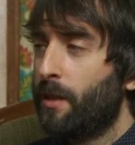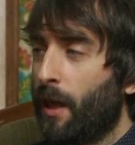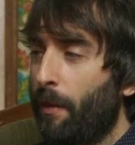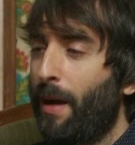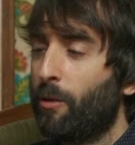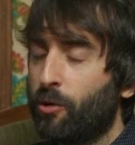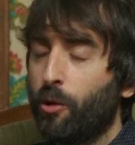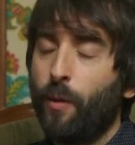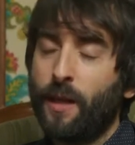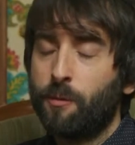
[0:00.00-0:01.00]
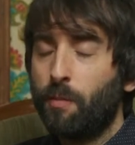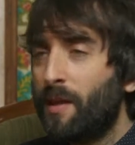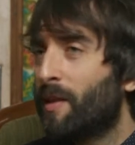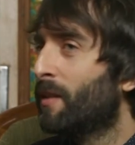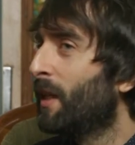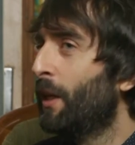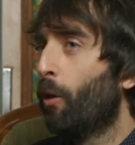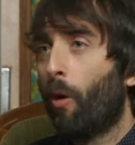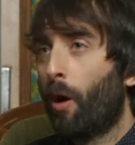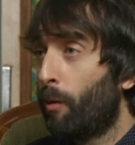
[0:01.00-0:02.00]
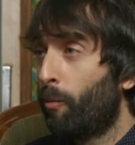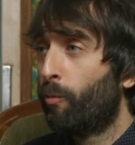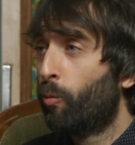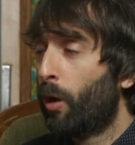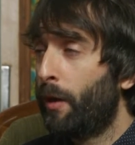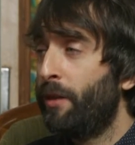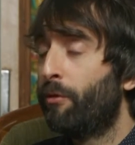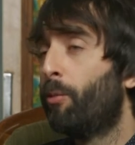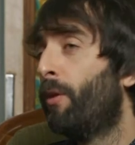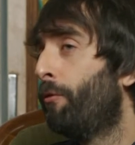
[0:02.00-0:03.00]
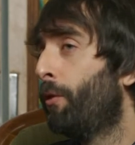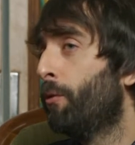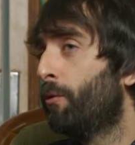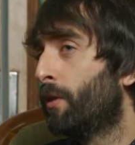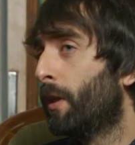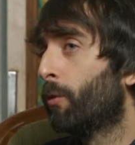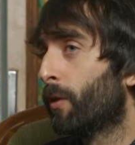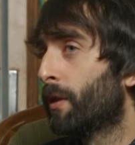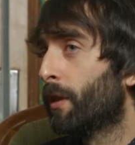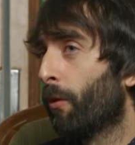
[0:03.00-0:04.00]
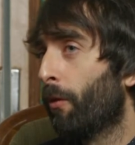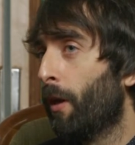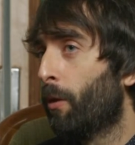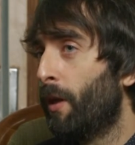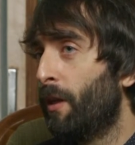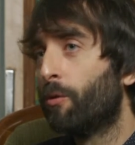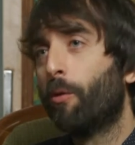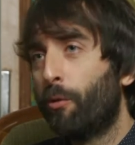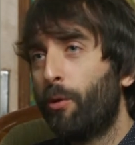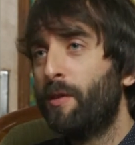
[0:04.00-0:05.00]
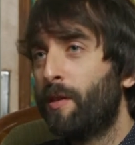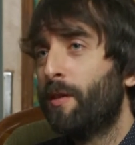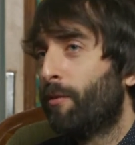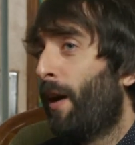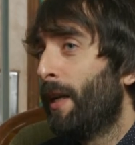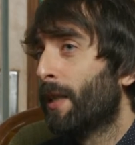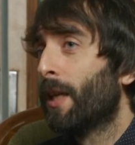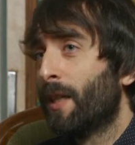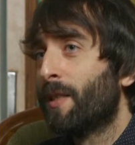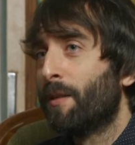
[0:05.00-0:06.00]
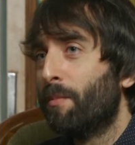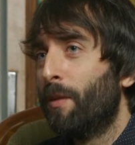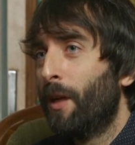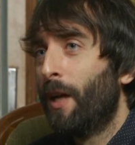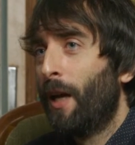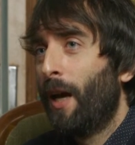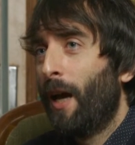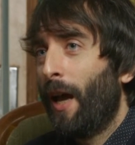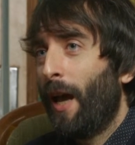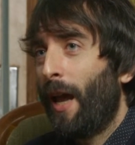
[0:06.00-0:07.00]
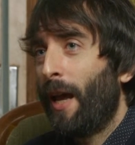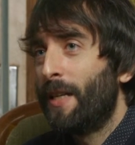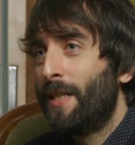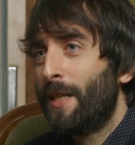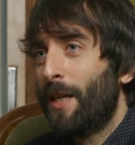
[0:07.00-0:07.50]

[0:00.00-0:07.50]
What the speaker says: come out so explicitly or were even refused in critical theory. So for instance, vitalism. And